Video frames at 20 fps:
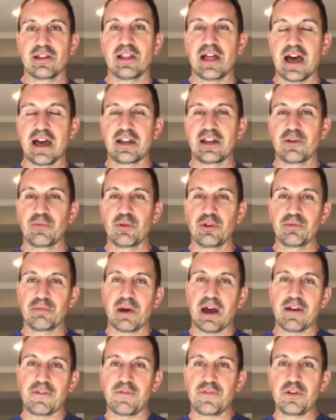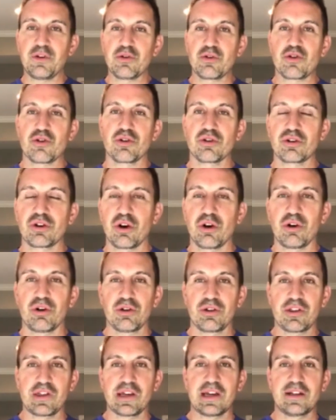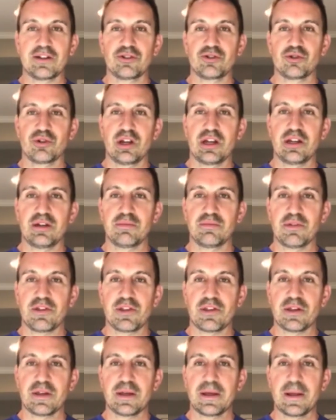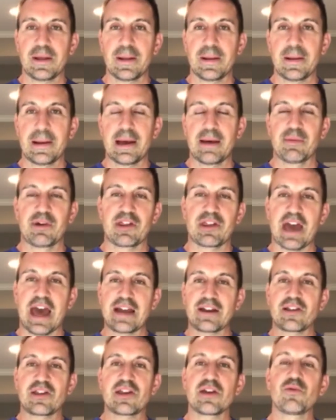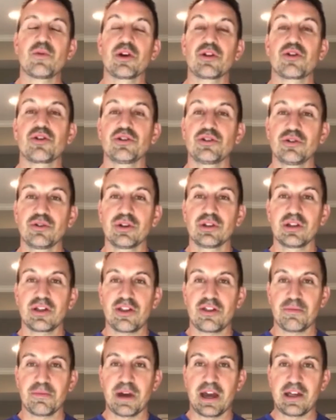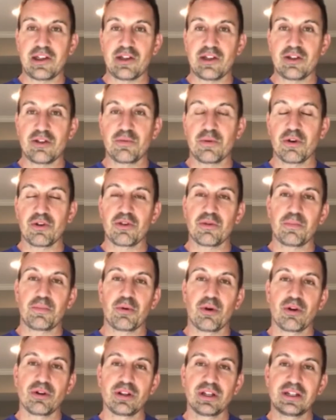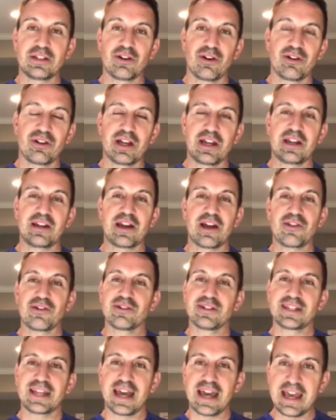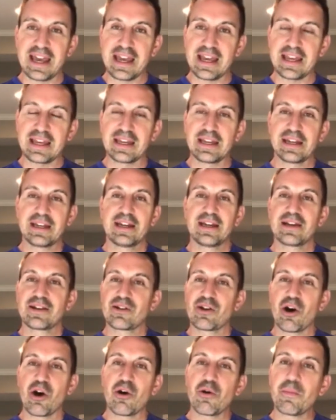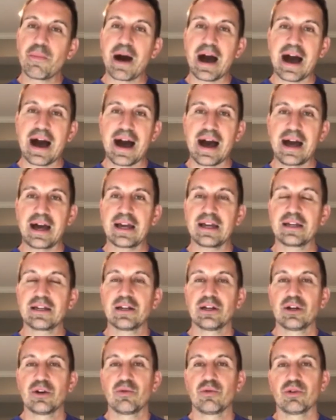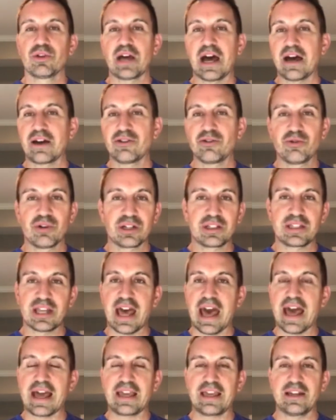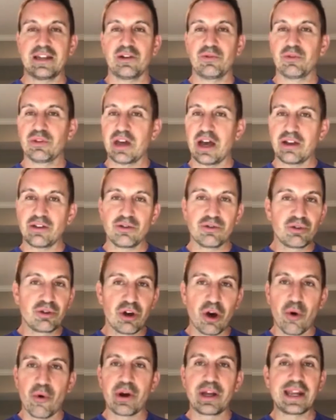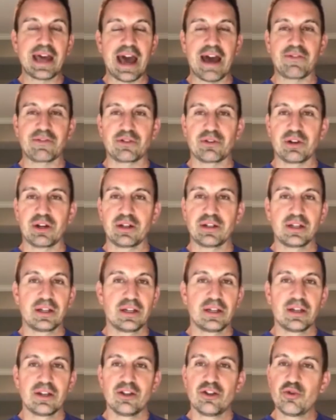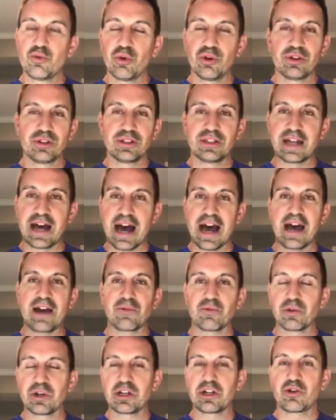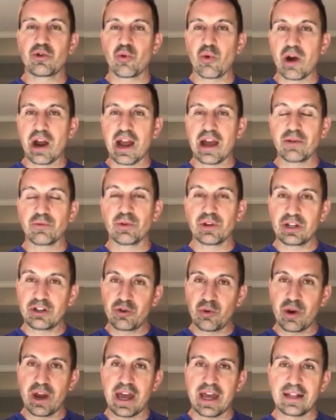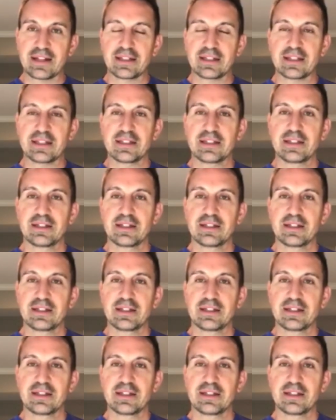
line up with my future goals and dreams? I'm excited to see what you do with this message. Most importantly, don't let another day go by without you attacking it, without you going after it. You will not regret regret